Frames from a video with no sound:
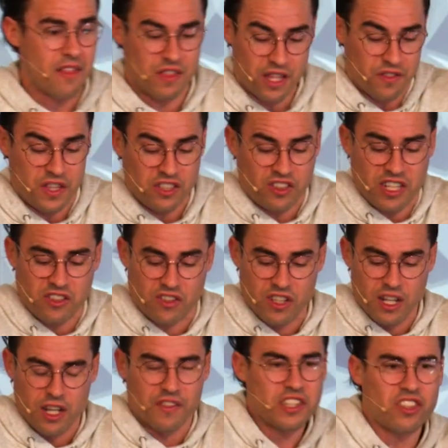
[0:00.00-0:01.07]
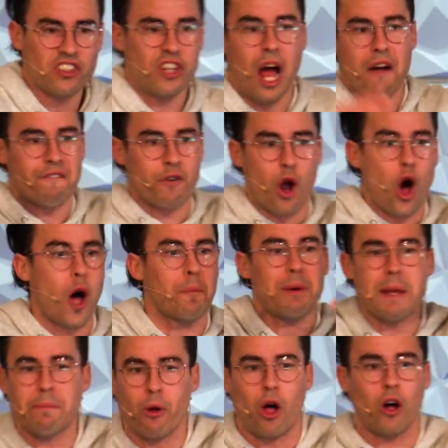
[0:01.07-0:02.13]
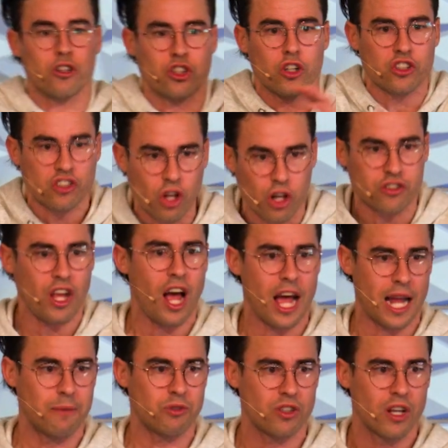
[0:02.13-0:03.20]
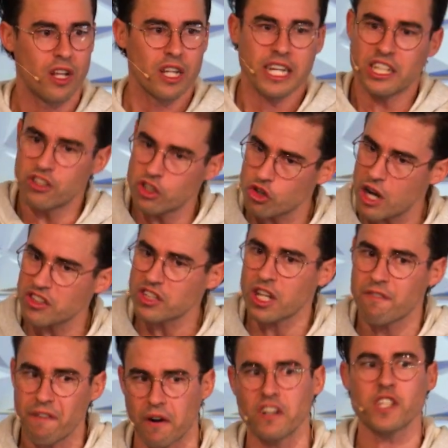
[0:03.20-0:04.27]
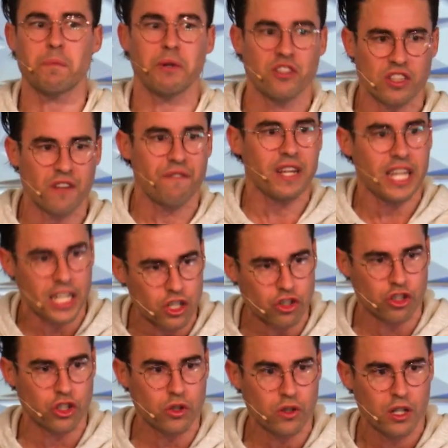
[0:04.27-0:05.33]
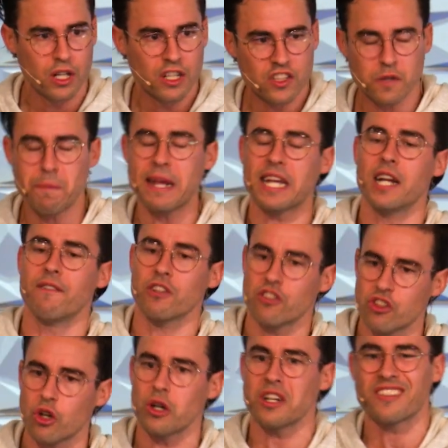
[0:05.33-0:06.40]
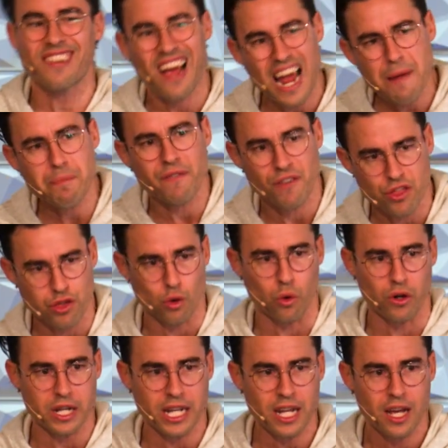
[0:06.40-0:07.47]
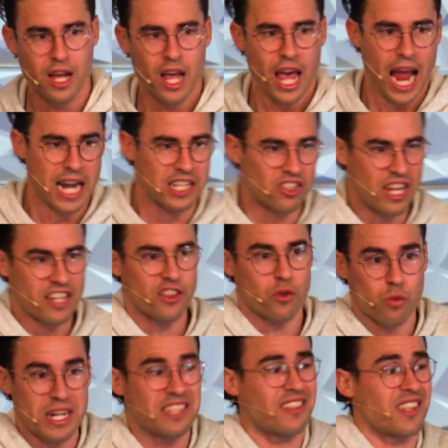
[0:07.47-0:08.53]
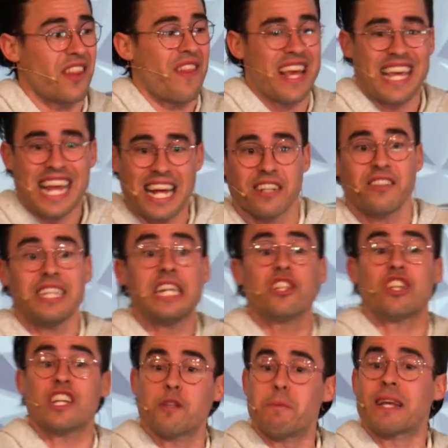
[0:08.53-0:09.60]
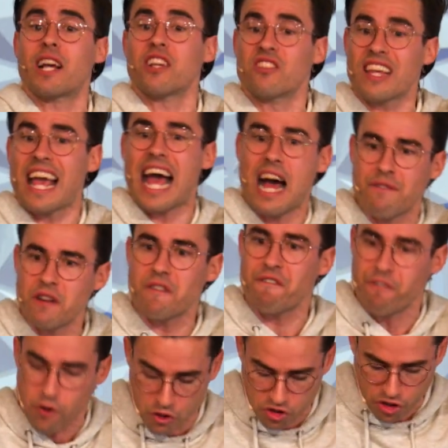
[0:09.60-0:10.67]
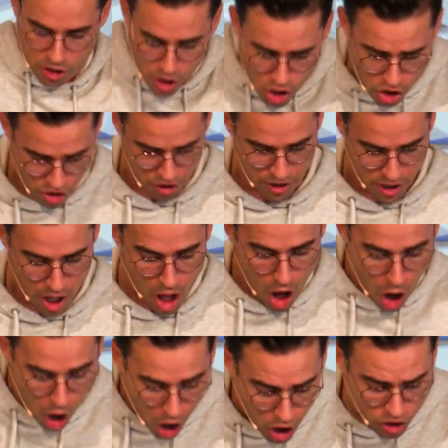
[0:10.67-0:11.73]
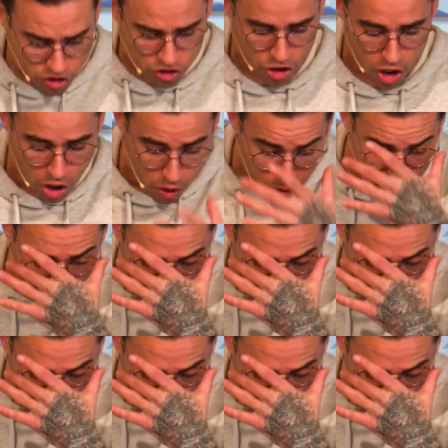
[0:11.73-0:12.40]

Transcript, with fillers: th- this is this is not for all people, all churches, all times. He's addressing a very specific issue, speaking of a certain type of authority, and he's saying the reason that they can't teach is because they haven't first learned. Also,